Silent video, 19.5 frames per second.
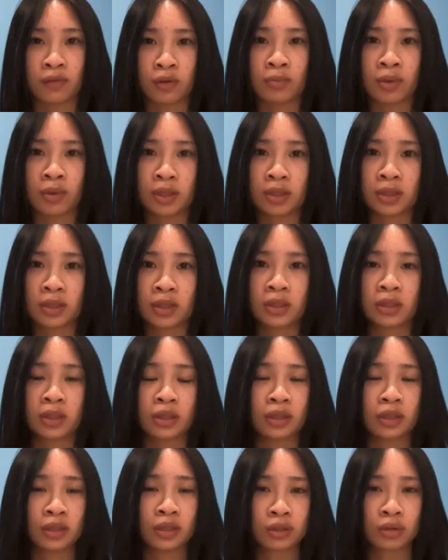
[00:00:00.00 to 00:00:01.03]
if you miss this
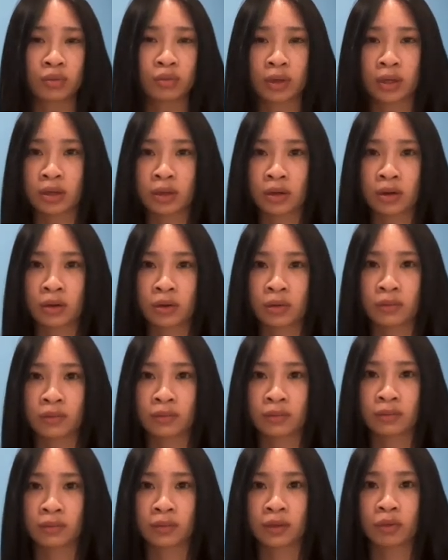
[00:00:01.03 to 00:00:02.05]
initial window,
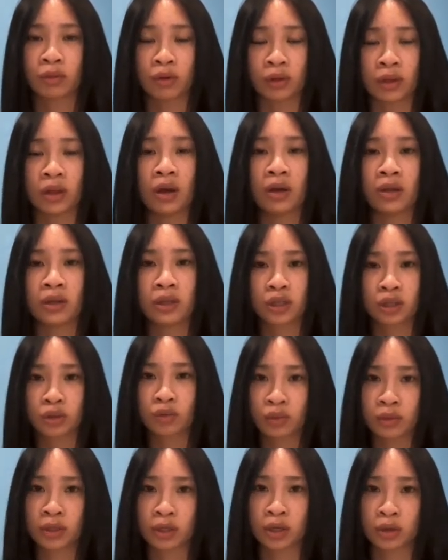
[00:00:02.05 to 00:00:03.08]

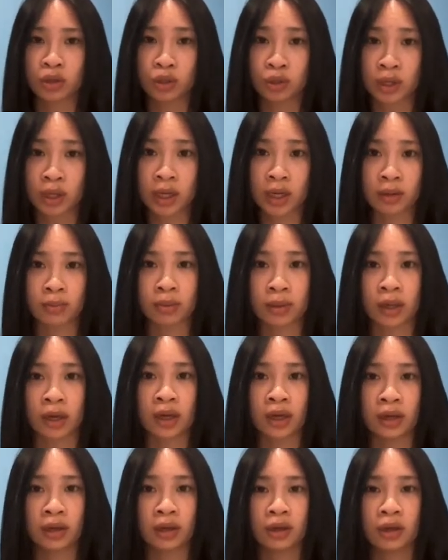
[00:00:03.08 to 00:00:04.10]
you can
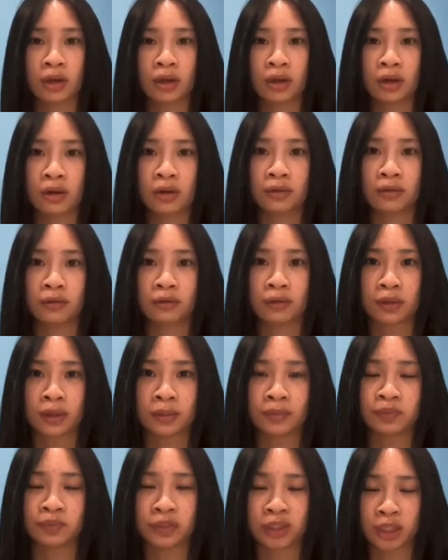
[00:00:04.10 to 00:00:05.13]
apply
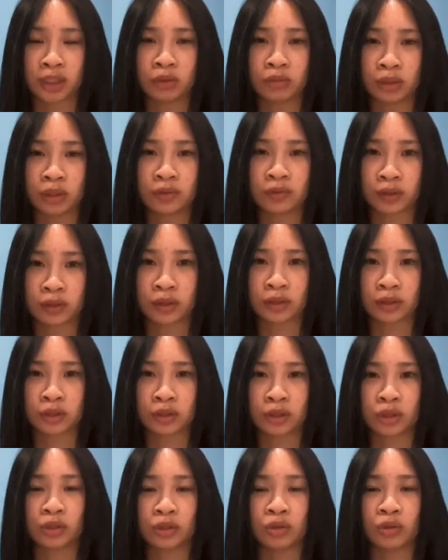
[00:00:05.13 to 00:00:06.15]
from January
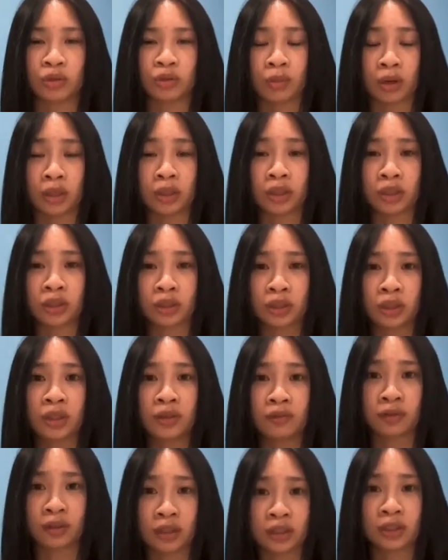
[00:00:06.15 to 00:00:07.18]
1st to March
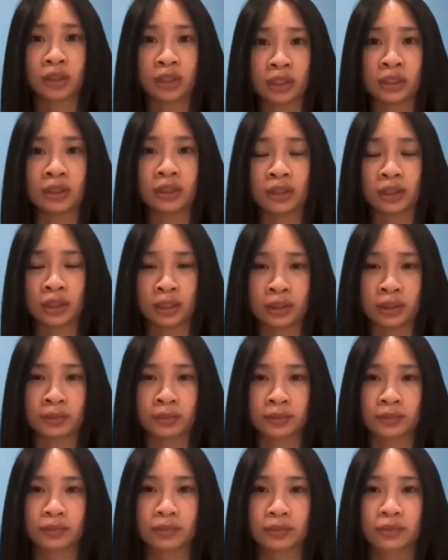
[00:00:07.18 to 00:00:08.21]
31st this year.
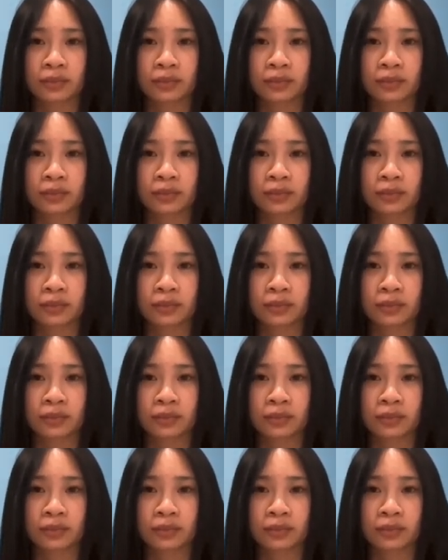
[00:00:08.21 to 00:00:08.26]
